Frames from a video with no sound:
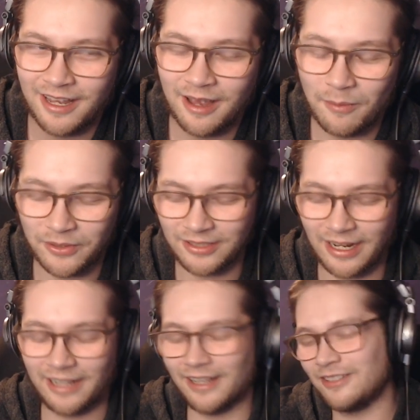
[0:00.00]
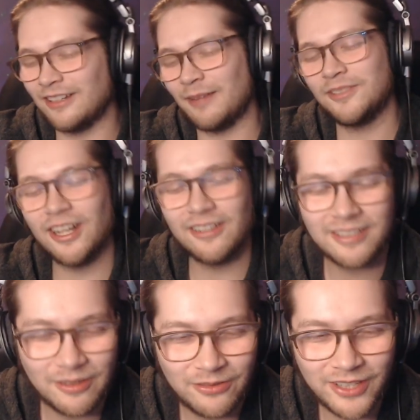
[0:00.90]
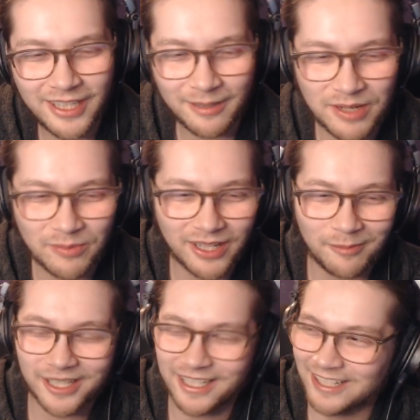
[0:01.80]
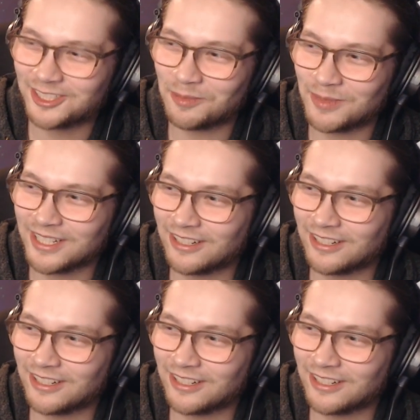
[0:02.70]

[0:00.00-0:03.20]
But dude, I, dude, I'm jealous of the freaking people that can play instruments.